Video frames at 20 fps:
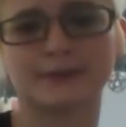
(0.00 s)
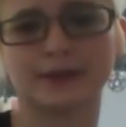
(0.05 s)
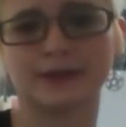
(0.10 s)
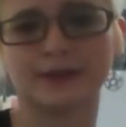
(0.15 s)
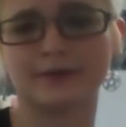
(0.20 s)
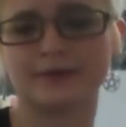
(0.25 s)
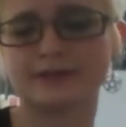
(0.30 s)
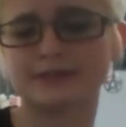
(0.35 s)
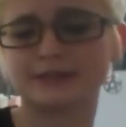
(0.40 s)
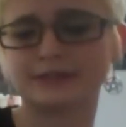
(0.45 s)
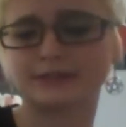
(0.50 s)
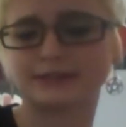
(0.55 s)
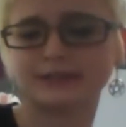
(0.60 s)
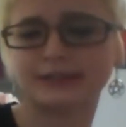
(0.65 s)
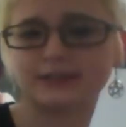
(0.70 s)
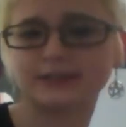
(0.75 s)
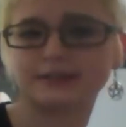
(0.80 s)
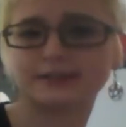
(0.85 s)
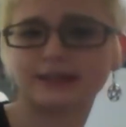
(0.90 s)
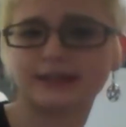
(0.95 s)
My original
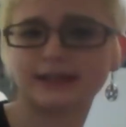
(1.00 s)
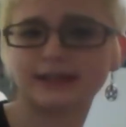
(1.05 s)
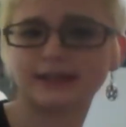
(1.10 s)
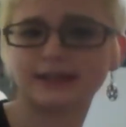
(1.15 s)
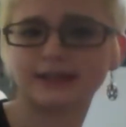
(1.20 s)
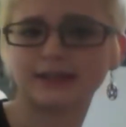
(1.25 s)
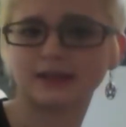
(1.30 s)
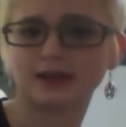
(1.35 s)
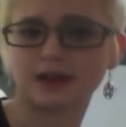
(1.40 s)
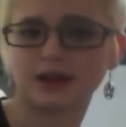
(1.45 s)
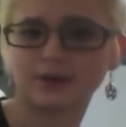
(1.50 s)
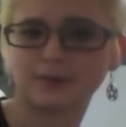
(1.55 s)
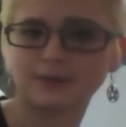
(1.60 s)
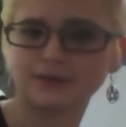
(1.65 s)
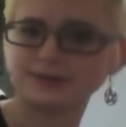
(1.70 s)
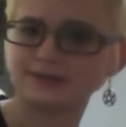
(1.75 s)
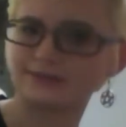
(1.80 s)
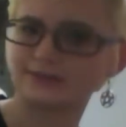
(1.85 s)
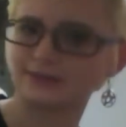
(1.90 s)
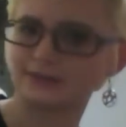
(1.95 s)
tarot deck
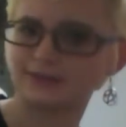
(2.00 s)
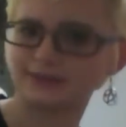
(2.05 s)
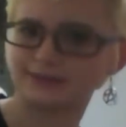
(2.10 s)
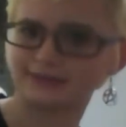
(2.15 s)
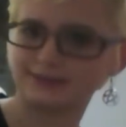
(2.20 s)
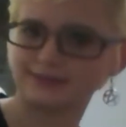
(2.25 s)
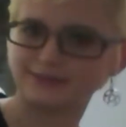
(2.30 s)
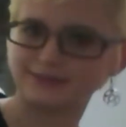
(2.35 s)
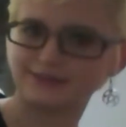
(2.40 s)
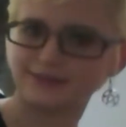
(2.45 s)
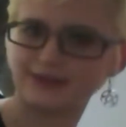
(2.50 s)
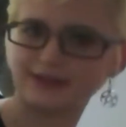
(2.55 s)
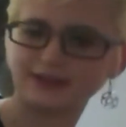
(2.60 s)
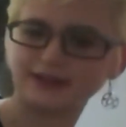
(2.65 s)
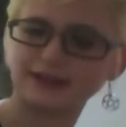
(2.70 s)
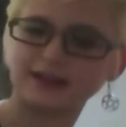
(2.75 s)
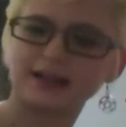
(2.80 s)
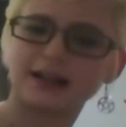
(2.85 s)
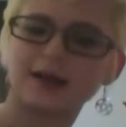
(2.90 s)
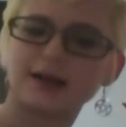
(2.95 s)
wasn't fully
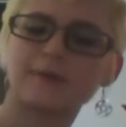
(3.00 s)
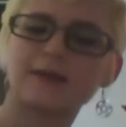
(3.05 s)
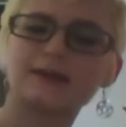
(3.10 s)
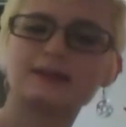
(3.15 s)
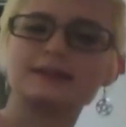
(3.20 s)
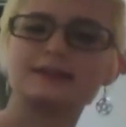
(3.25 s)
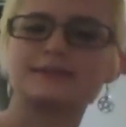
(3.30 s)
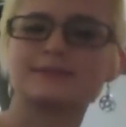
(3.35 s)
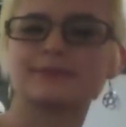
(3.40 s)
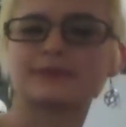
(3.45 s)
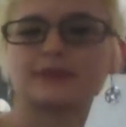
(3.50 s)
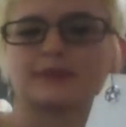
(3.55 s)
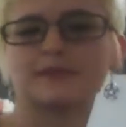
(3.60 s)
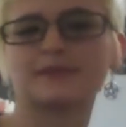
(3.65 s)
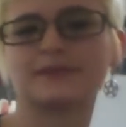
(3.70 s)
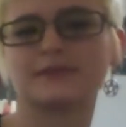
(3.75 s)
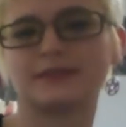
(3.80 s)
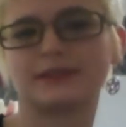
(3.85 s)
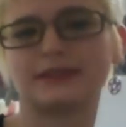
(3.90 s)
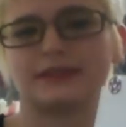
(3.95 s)
illustrated, and I wanted something that
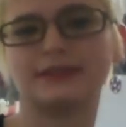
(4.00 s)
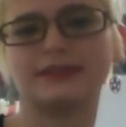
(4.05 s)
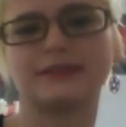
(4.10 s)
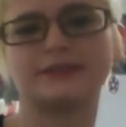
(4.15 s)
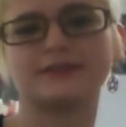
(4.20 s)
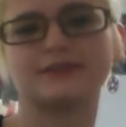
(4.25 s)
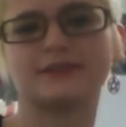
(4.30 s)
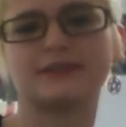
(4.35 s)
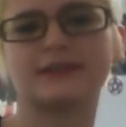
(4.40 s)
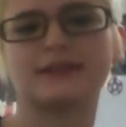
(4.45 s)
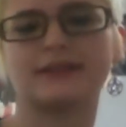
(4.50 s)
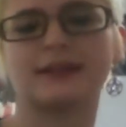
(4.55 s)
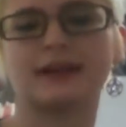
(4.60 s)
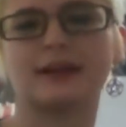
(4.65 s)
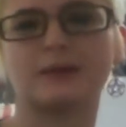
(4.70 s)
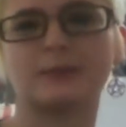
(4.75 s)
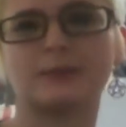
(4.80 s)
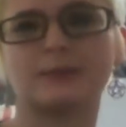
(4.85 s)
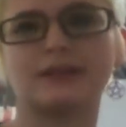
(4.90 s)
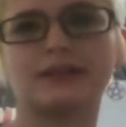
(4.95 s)
was fully illustrated to
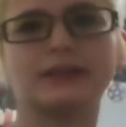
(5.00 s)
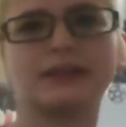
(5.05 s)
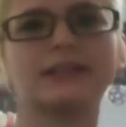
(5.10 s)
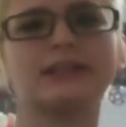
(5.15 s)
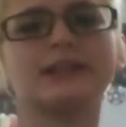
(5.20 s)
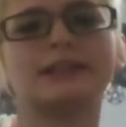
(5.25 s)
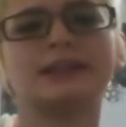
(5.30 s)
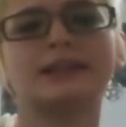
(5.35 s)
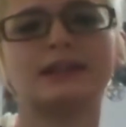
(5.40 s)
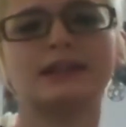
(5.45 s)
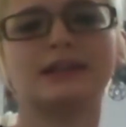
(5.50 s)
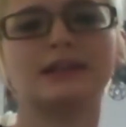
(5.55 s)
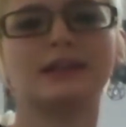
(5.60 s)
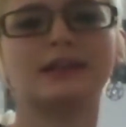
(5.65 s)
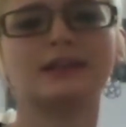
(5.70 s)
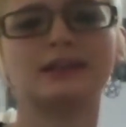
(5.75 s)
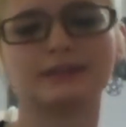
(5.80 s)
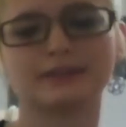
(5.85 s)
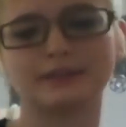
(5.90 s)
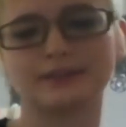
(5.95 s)
help me
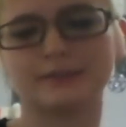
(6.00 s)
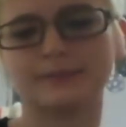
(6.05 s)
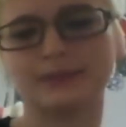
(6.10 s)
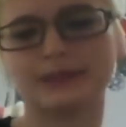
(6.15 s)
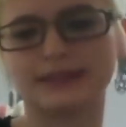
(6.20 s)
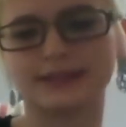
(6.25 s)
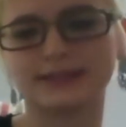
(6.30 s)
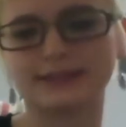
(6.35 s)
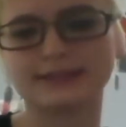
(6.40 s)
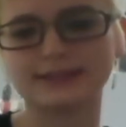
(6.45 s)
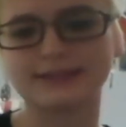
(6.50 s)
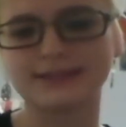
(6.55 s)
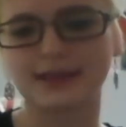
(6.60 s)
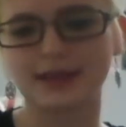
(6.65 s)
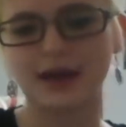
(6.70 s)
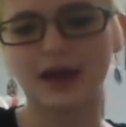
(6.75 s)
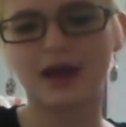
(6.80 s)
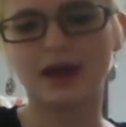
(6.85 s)
learn the meanings.